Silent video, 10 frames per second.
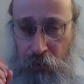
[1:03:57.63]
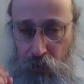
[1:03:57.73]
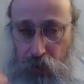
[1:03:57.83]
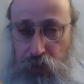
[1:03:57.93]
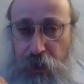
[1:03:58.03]

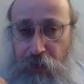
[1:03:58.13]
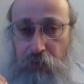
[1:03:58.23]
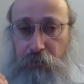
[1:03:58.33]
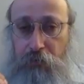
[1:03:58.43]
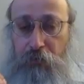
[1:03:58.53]
in
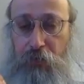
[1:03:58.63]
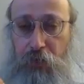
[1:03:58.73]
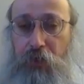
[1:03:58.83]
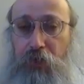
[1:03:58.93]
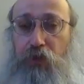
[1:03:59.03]
jail,
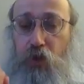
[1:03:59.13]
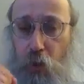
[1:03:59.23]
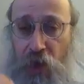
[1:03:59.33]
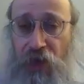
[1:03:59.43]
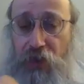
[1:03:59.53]
the
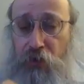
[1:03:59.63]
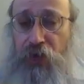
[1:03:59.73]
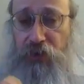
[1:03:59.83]
ones who